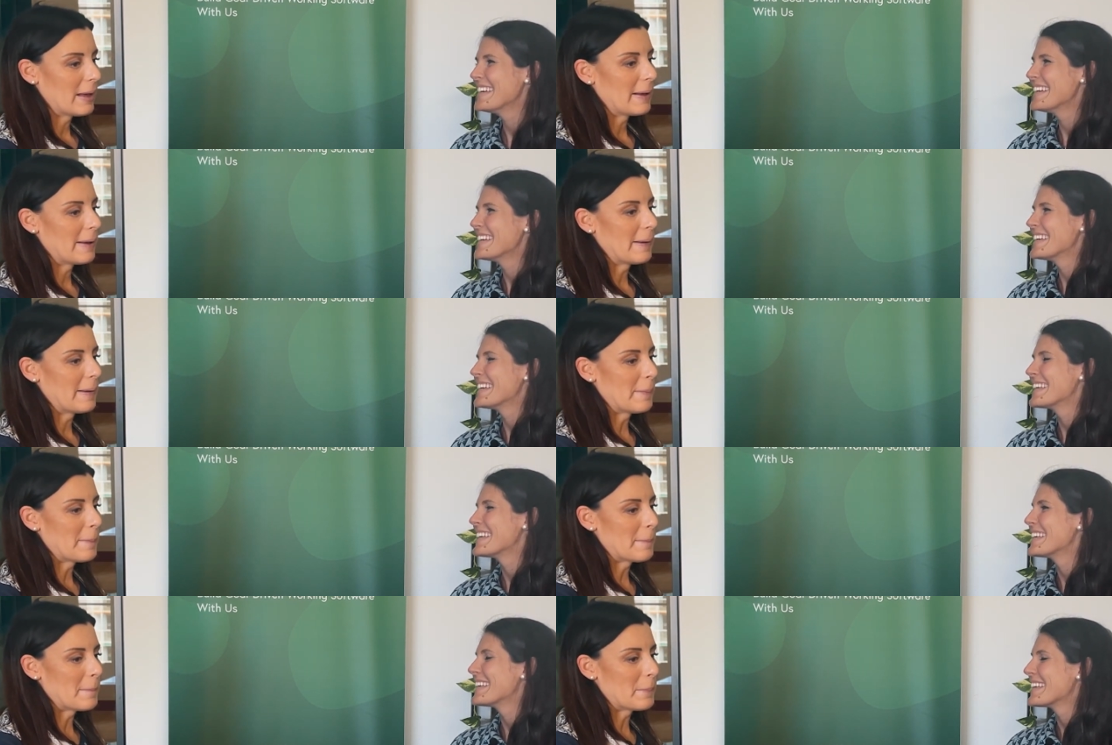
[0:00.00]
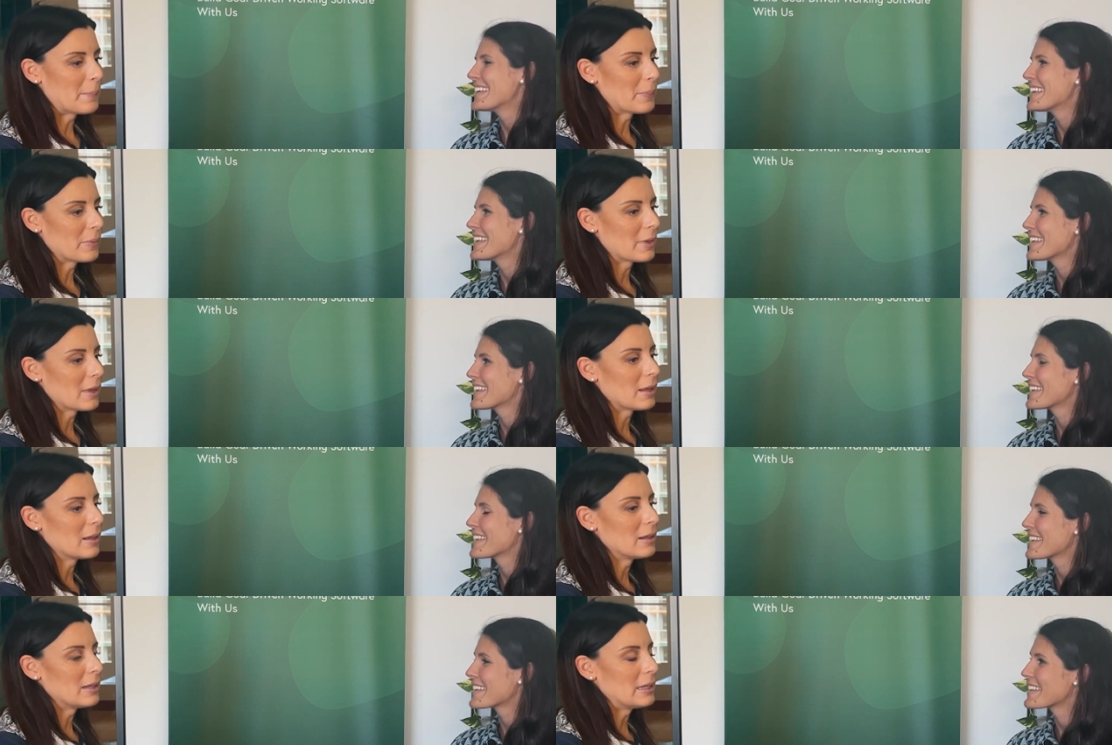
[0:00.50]
Speaker 1: um,
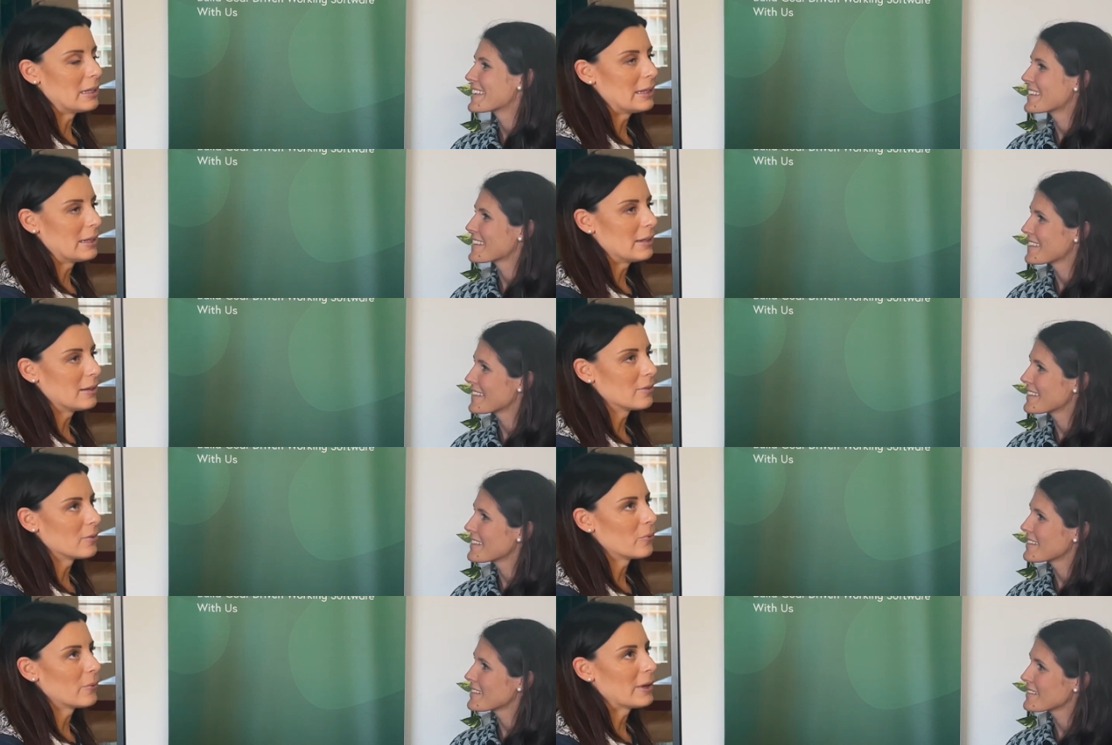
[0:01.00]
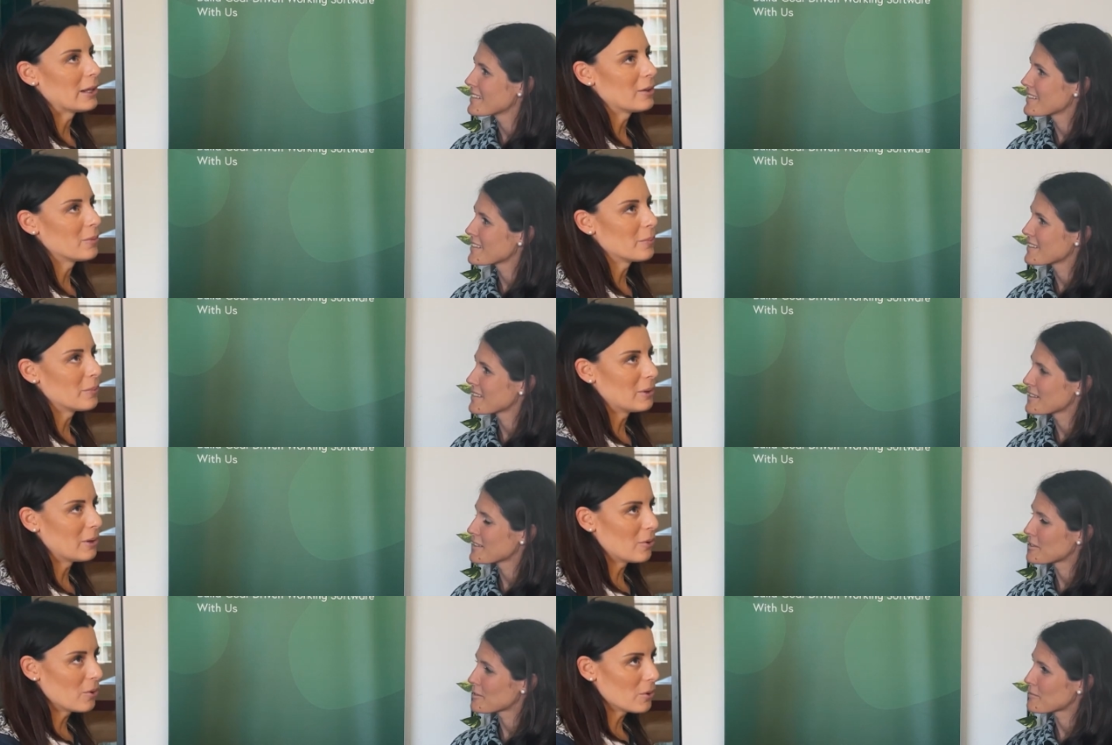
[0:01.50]
well,
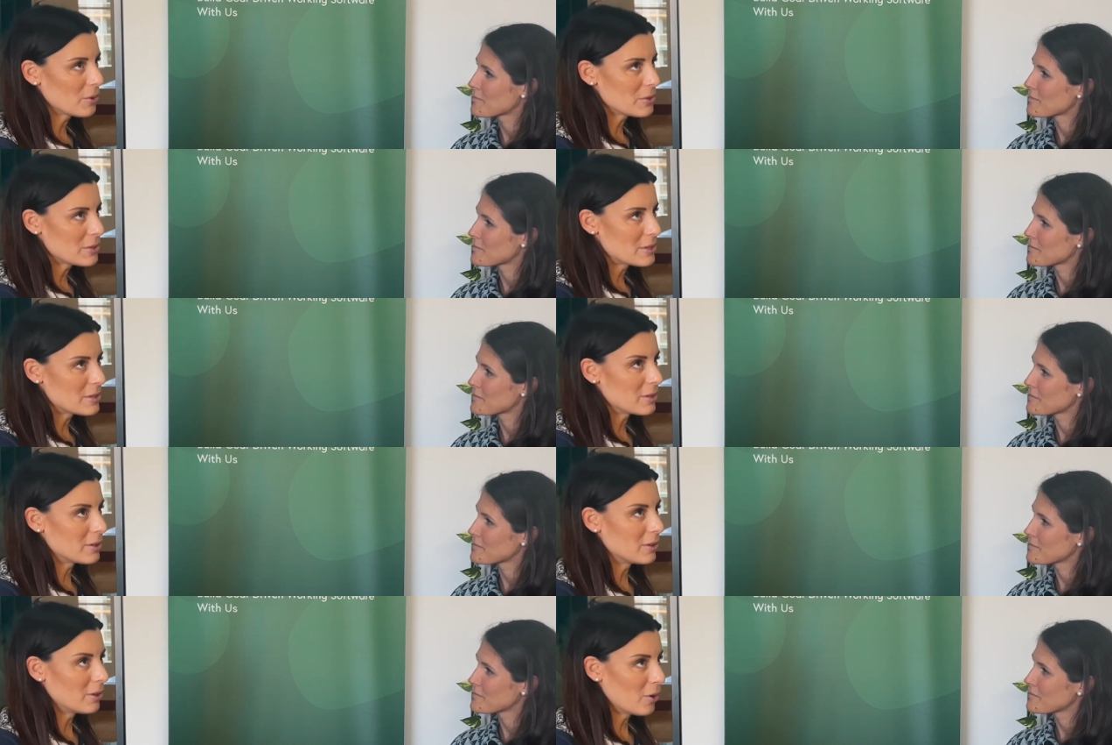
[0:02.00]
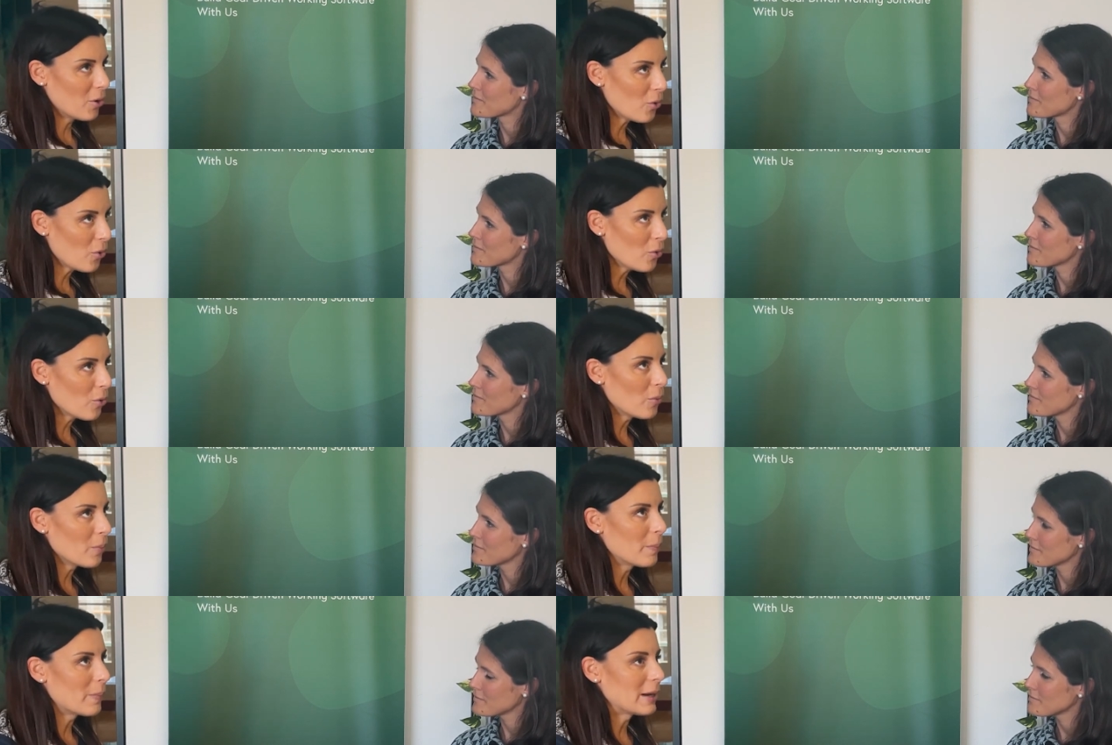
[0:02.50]
blogs
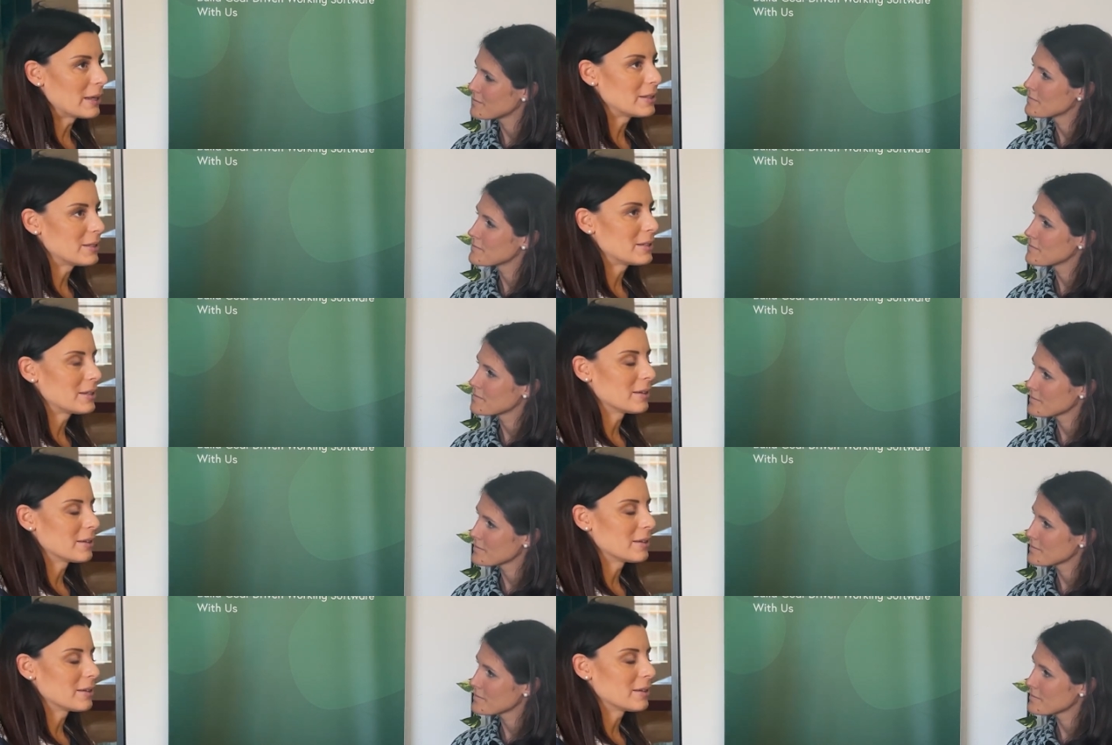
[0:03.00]
no, but